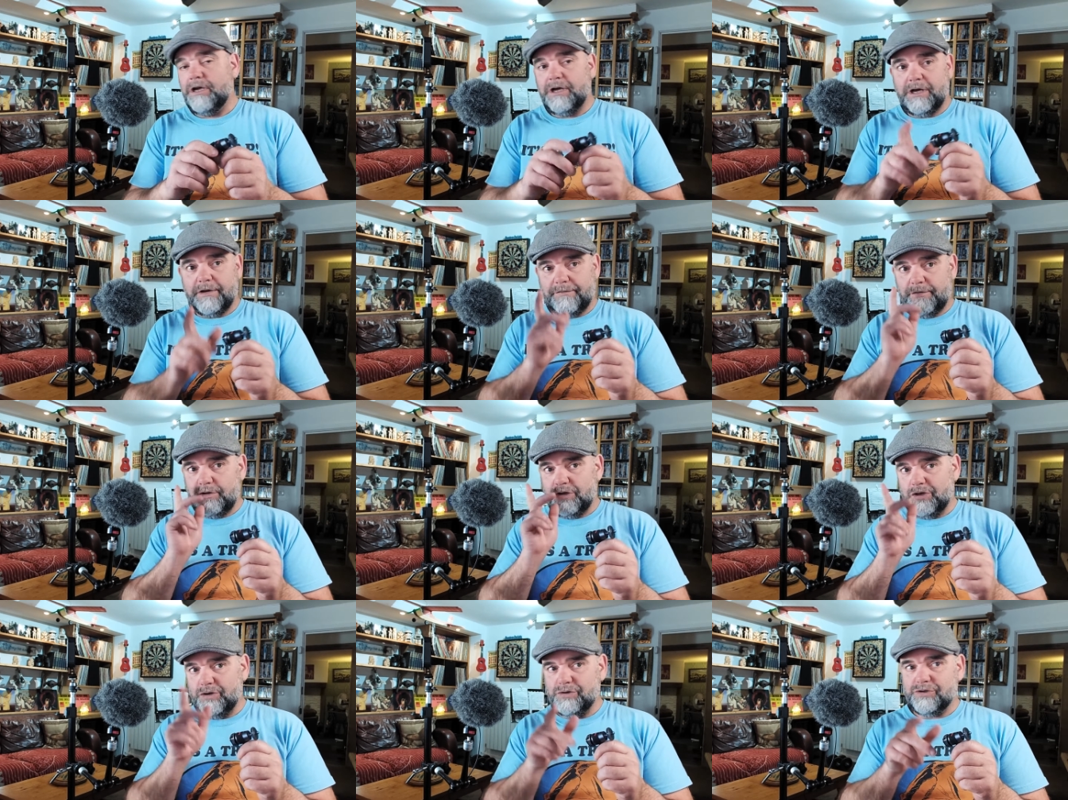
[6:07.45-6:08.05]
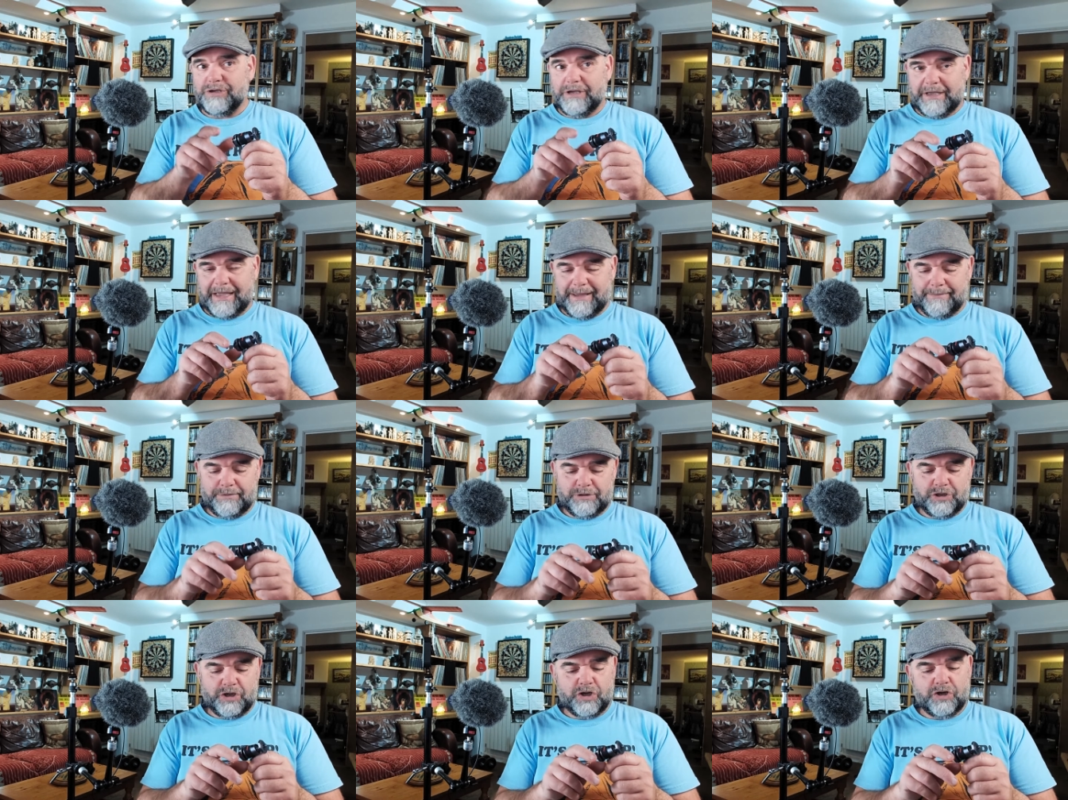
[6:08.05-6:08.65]
I've only used it a
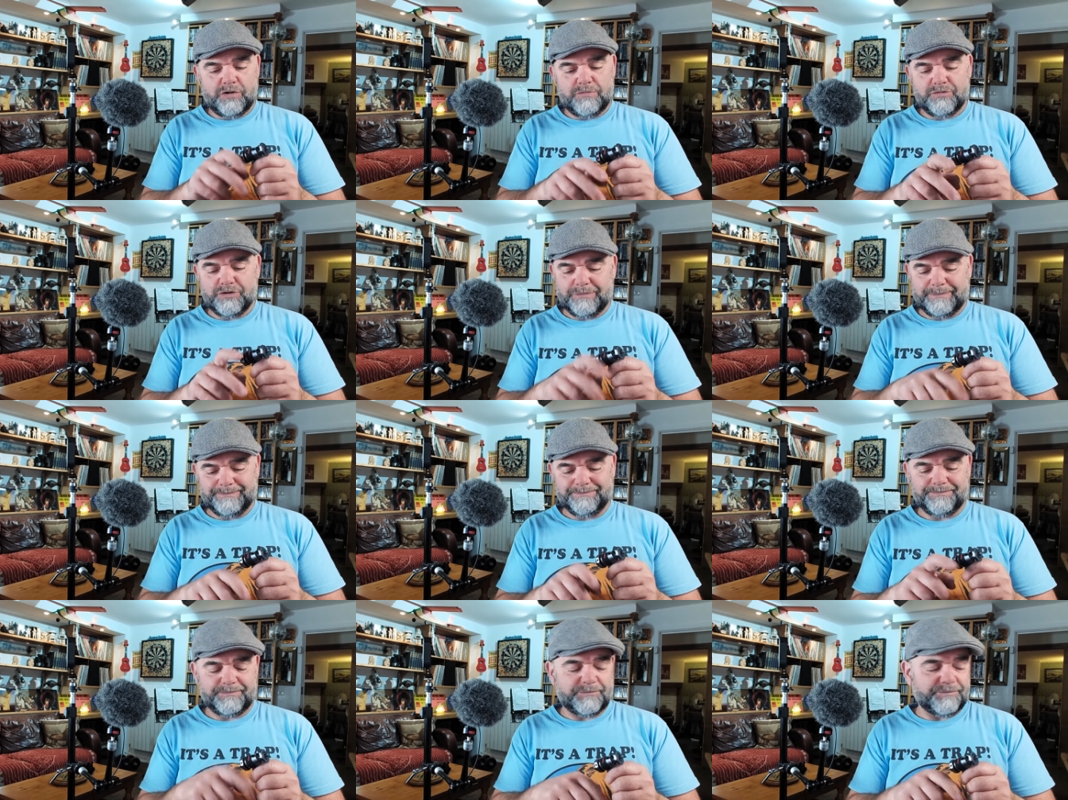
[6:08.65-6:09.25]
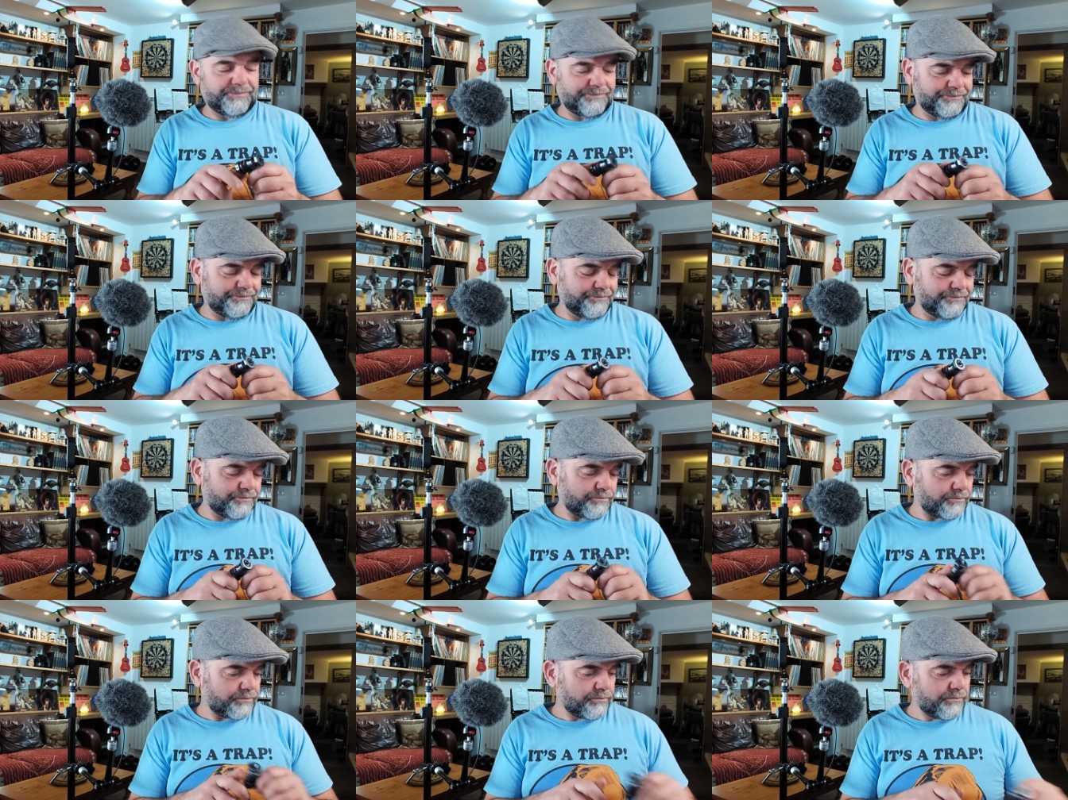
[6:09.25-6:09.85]
couple of times,
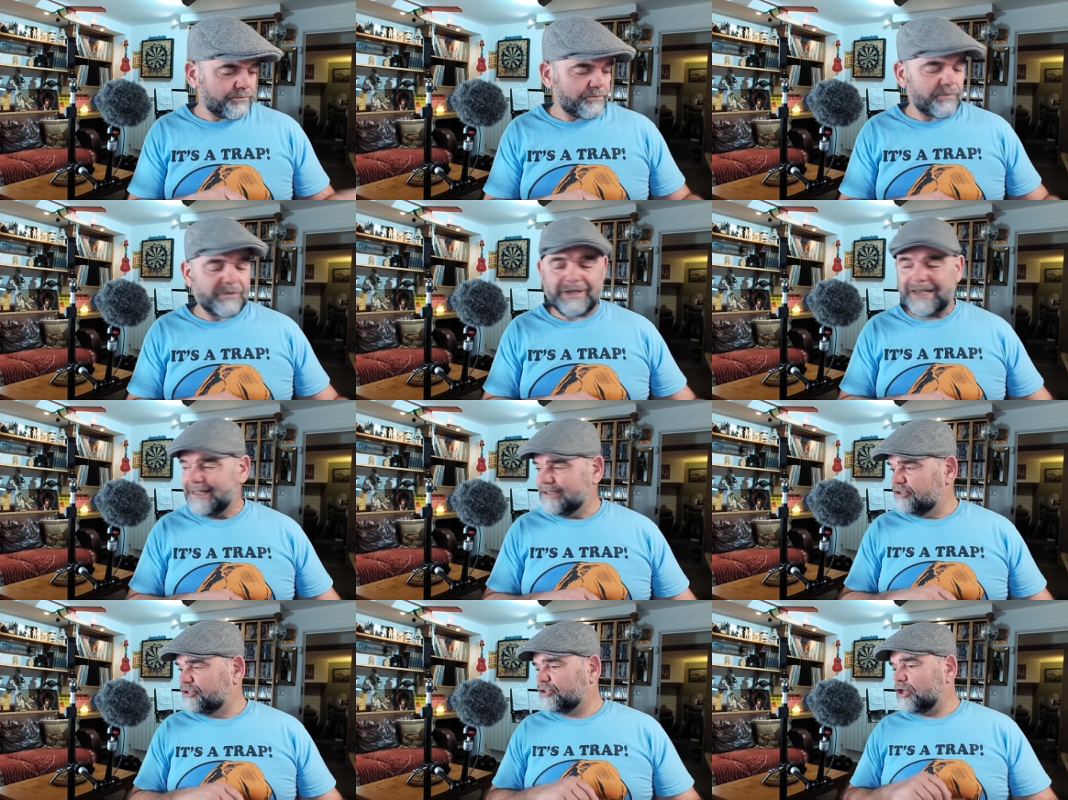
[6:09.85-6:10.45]
and